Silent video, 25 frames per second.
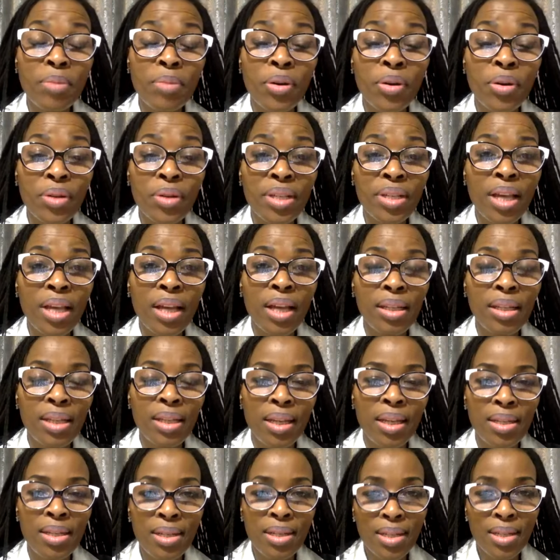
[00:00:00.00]
Marosa Anti
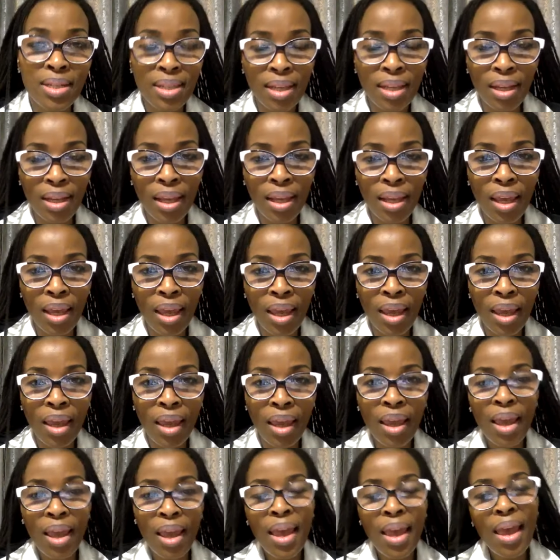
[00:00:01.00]
Aging Skincare,
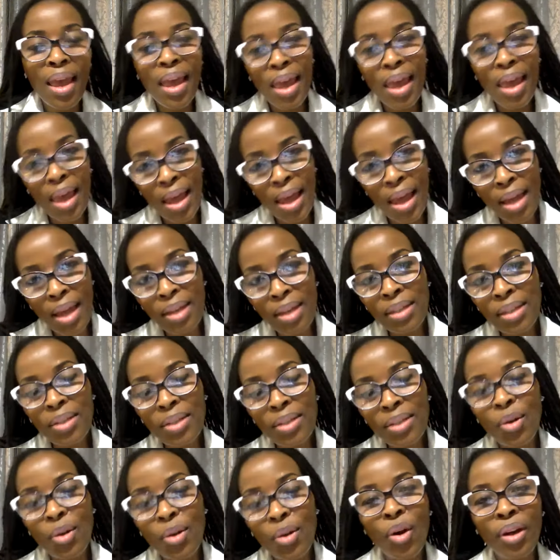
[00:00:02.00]
and
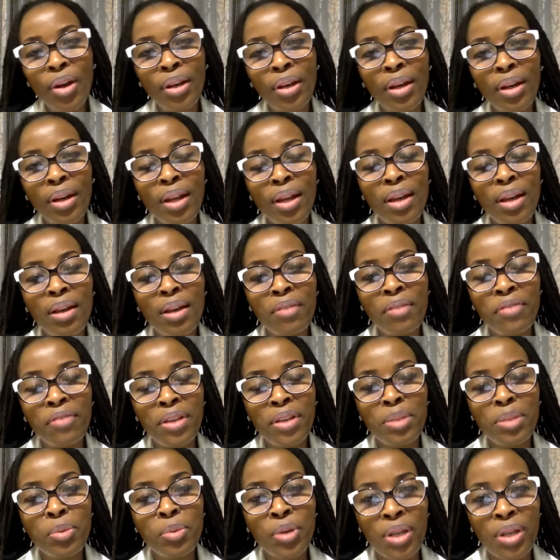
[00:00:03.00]
on uh,
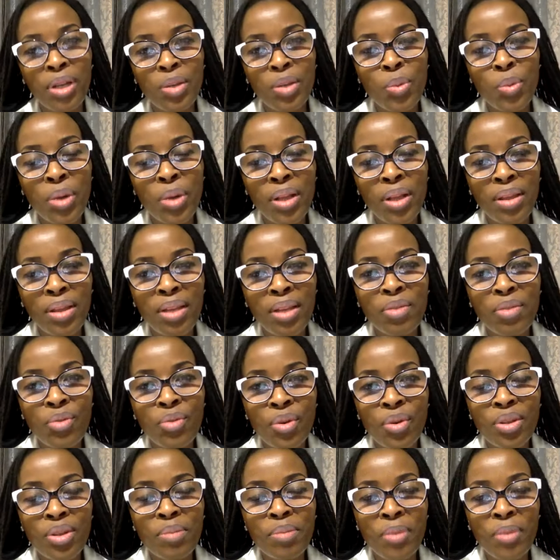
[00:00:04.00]
Facebook as well. There's
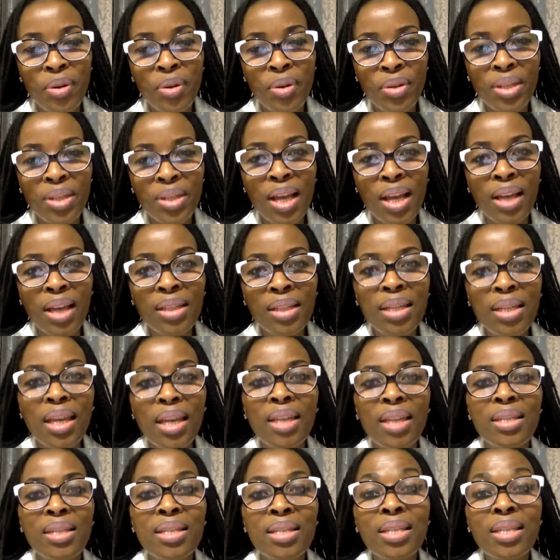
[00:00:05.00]
Roxy Marosa Anti
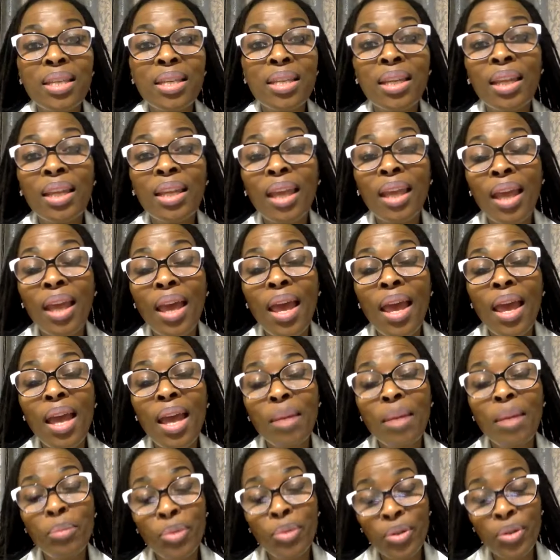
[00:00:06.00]
Aging Skincare
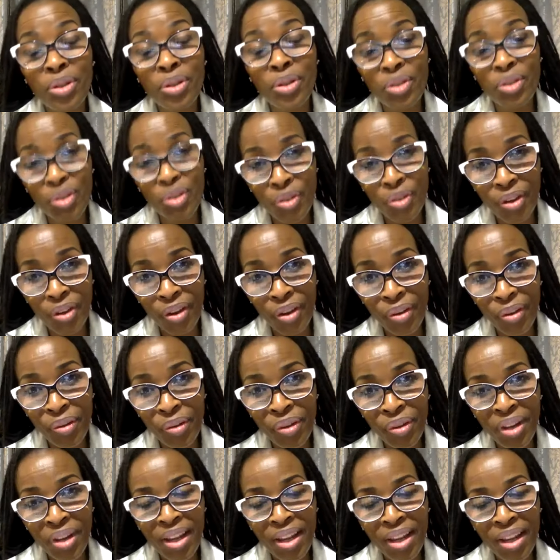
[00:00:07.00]
and Beauty Studio.
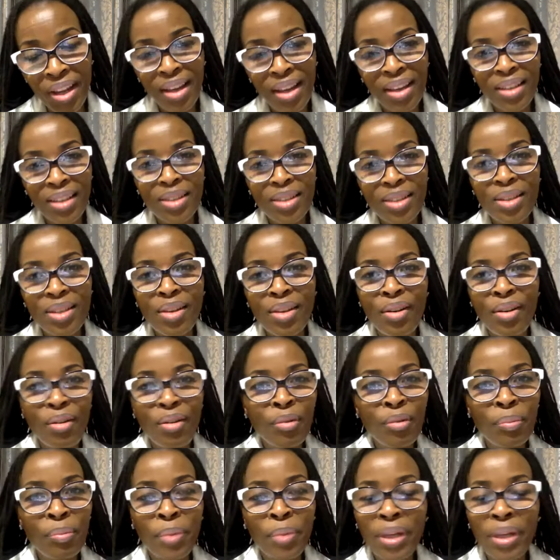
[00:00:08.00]

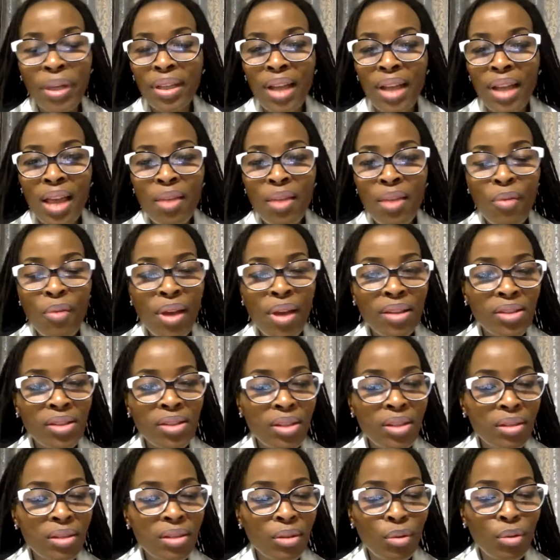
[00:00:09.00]
So, but otherwise,
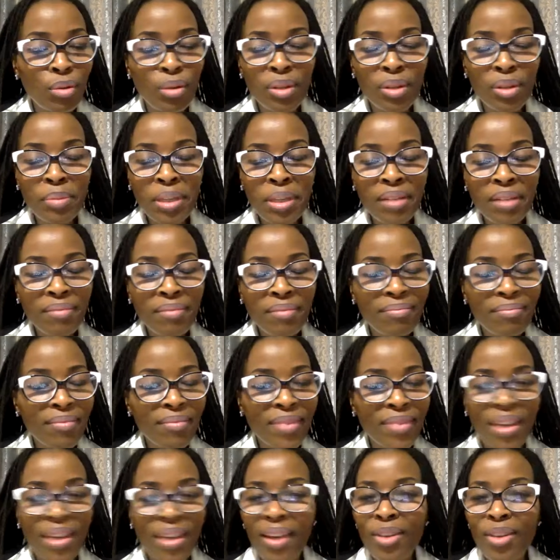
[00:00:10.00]
just Google me,
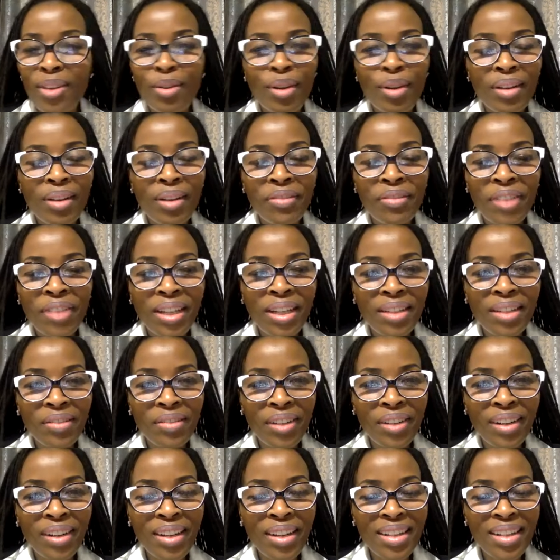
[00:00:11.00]
and you're gonna find it
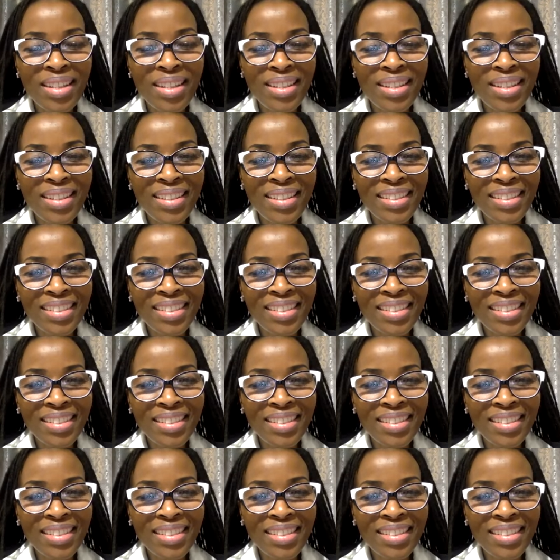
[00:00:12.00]
very easy.